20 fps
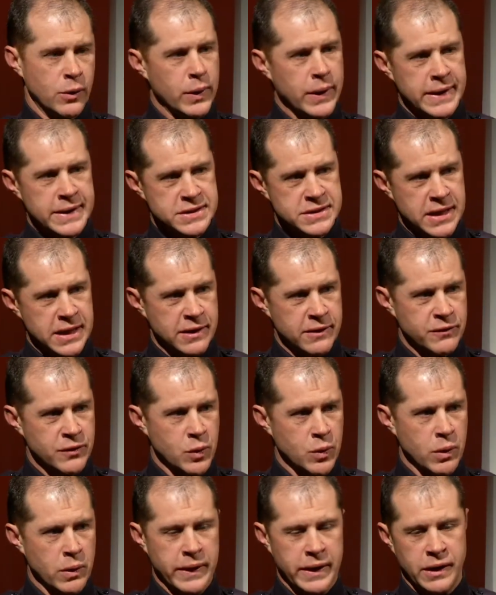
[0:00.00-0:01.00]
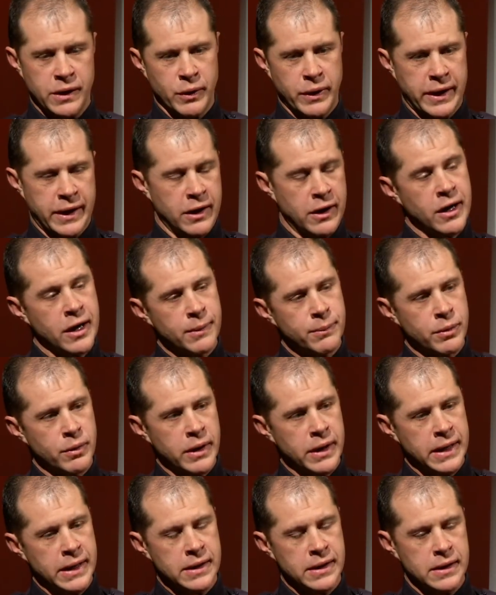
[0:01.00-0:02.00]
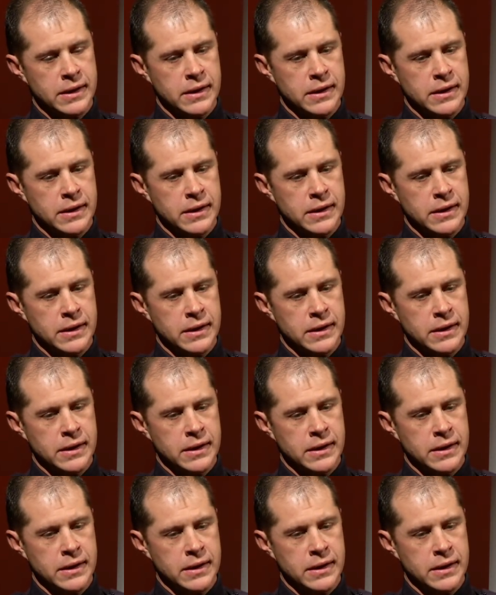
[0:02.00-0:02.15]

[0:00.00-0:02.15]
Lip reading: I stand for. They know how I operate,